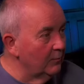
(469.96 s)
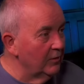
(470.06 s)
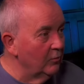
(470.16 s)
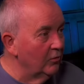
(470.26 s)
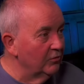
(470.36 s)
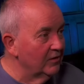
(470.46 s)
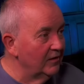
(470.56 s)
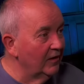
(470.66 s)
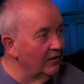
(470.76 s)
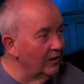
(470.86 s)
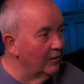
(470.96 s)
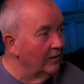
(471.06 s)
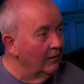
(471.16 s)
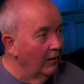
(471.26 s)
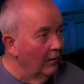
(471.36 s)
a sip of your water, and you can hear the
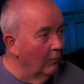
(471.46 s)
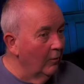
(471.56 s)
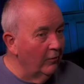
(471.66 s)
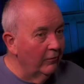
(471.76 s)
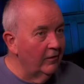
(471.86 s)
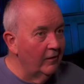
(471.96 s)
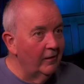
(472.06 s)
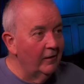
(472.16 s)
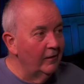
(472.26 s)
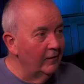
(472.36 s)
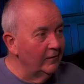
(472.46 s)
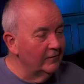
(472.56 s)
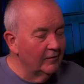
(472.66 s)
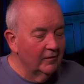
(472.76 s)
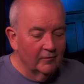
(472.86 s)

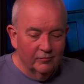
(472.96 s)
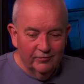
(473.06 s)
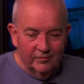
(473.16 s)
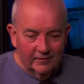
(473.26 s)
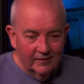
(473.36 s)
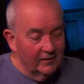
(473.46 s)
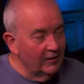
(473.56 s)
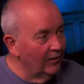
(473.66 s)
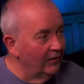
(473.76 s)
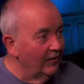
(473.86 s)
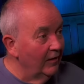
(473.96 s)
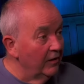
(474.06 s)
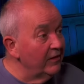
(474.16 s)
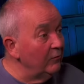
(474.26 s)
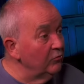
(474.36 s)
108. I think, yeah.
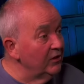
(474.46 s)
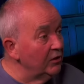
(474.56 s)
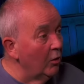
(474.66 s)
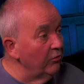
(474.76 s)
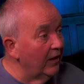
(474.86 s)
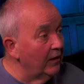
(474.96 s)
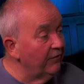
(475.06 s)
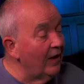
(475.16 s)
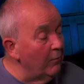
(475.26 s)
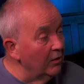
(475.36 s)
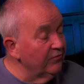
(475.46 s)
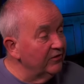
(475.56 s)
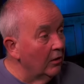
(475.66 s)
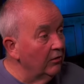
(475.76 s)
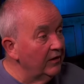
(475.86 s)
Then do you know then? If I'm on
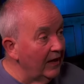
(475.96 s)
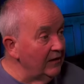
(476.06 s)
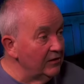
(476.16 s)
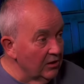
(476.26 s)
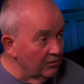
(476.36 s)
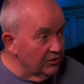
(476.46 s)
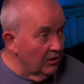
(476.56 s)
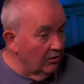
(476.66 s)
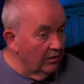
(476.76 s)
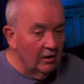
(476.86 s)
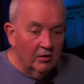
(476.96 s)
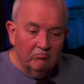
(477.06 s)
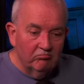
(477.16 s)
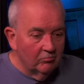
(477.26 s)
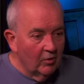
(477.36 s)
song and Aid's on song,
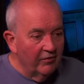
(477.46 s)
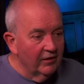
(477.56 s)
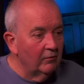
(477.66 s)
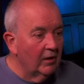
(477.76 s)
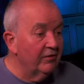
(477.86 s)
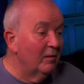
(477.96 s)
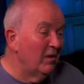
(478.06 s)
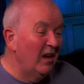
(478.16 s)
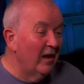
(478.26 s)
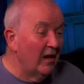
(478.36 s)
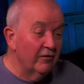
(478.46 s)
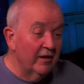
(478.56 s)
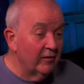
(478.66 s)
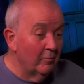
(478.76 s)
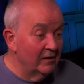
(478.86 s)
I think me and
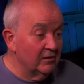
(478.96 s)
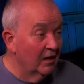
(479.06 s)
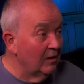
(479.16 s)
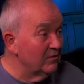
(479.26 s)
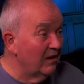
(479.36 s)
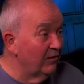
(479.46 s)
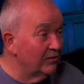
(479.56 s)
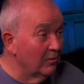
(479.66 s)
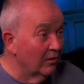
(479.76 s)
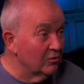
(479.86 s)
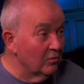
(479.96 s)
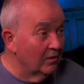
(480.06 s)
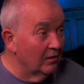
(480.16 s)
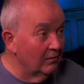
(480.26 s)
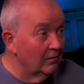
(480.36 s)
Adrian had the best games ever, to be honest
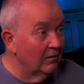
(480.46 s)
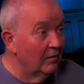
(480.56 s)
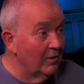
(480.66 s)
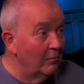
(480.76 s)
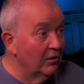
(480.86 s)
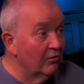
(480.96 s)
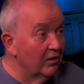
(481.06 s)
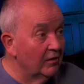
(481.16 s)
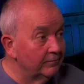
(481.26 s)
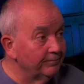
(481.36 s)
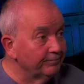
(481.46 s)
with you, in my career.